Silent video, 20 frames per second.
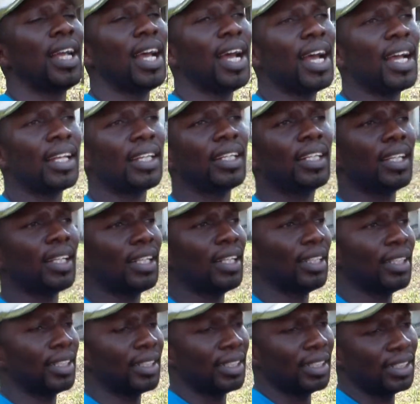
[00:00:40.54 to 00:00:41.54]
And they
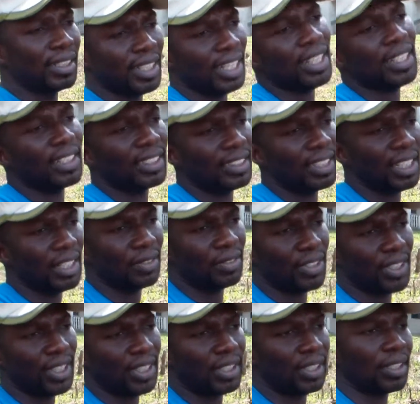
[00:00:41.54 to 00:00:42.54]
sell the
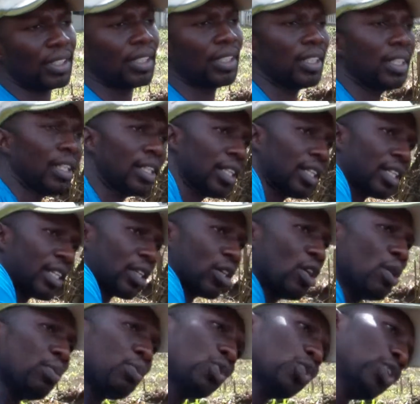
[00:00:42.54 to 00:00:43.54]
slaves there. They
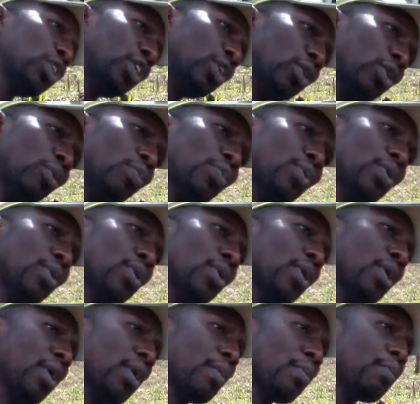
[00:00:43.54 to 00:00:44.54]
come to Europe,
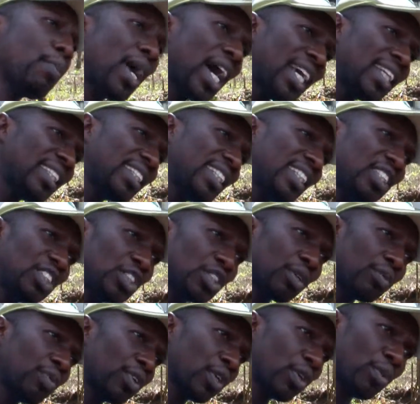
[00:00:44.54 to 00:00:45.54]
buy things
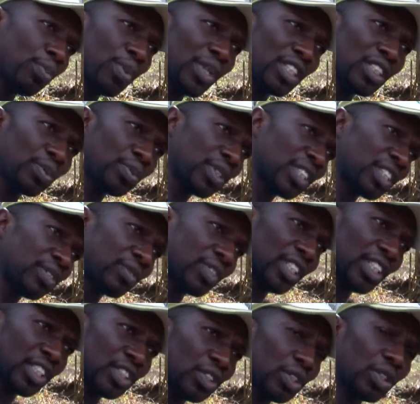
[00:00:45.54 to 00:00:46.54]
of European
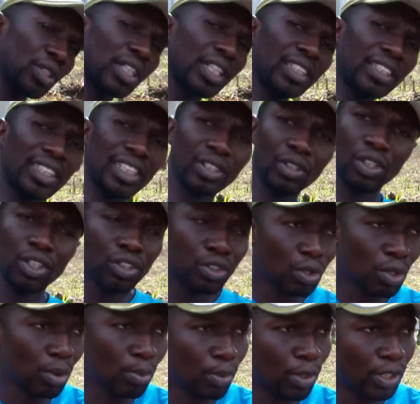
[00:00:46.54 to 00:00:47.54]
specification that are not
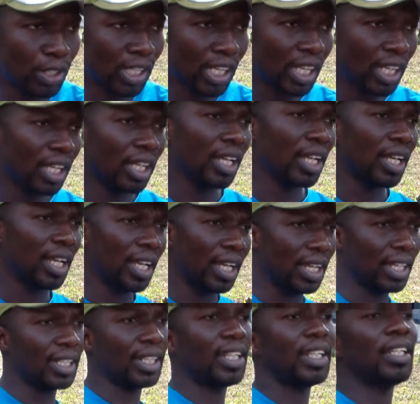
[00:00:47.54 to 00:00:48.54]
common here,
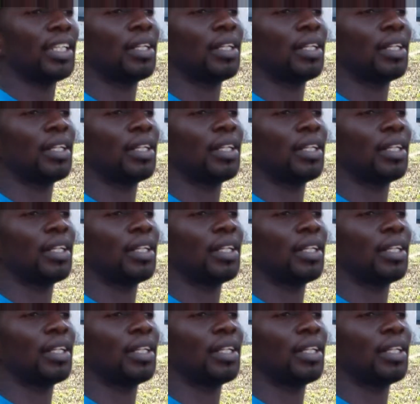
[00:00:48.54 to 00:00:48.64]
and then